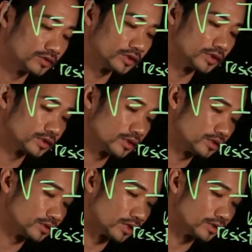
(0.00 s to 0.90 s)

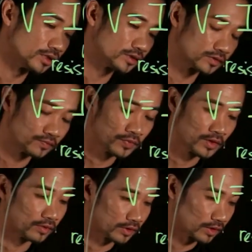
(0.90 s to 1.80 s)
resistor is like this,
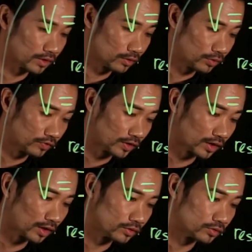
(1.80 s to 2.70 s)
rectangle with
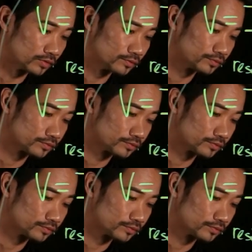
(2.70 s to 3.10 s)
an arrow.